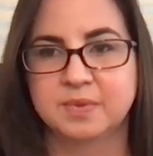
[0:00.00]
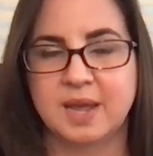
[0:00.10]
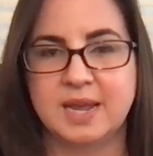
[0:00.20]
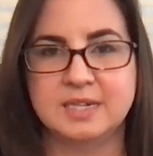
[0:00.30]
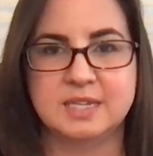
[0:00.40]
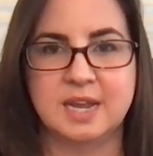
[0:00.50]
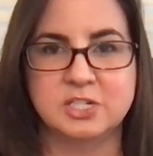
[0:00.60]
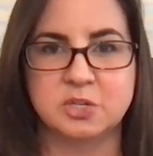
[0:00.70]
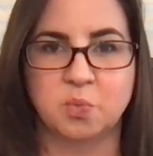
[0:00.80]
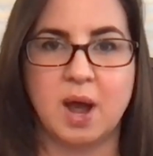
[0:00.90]

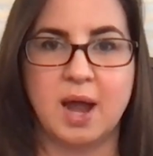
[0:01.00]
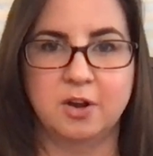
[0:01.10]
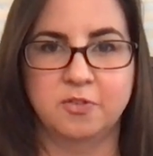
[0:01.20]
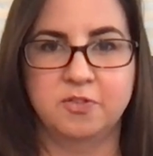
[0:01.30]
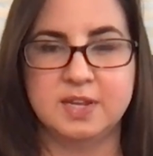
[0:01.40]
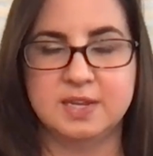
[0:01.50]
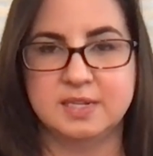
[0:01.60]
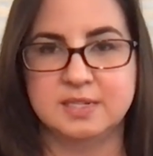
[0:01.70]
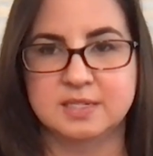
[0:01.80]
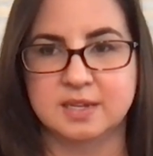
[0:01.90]
ACH and wire
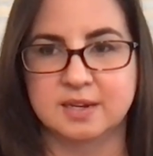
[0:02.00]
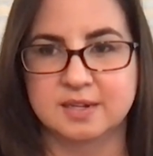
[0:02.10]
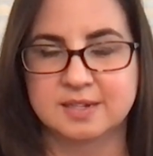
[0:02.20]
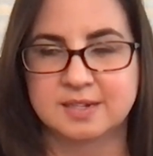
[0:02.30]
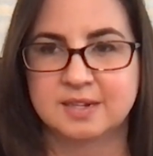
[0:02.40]
fees and